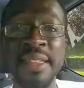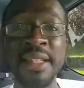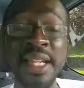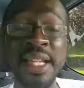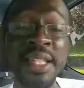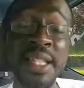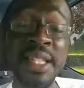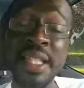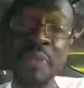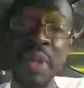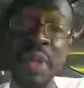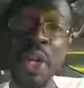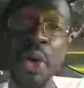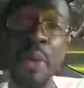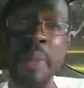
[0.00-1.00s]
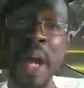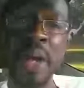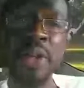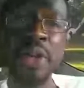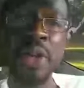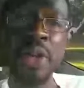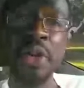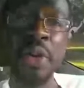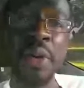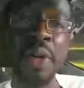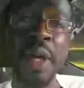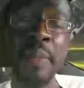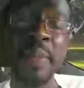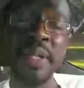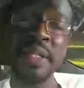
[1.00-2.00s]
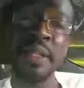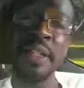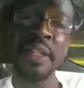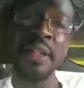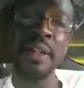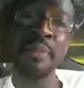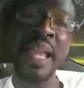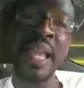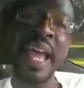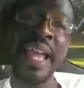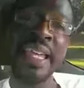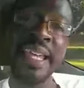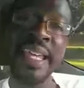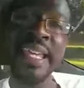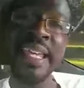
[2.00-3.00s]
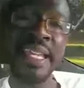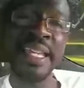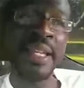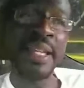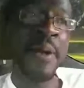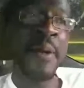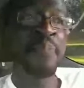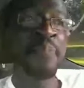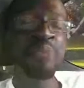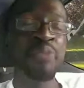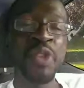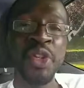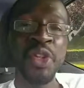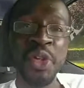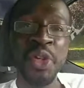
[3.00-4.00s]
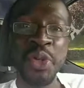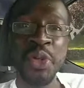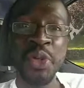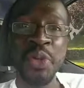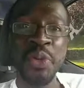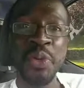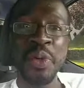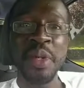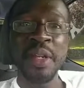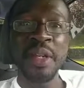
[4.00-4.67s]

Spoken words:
that's just something I know about. Growing up as a black kid, you